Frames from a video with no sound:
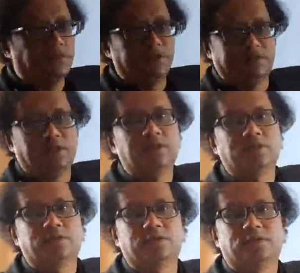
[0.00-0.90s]
is a
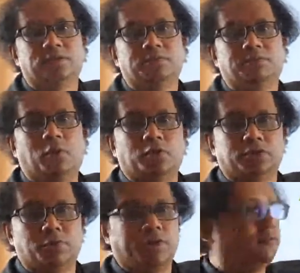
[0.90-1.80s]

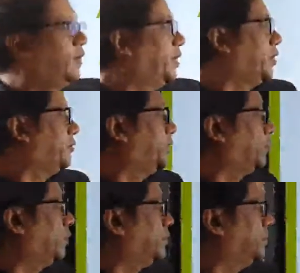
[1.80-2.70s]
post modifier of the
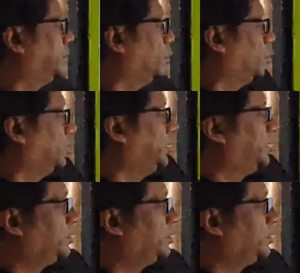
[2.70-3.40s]
word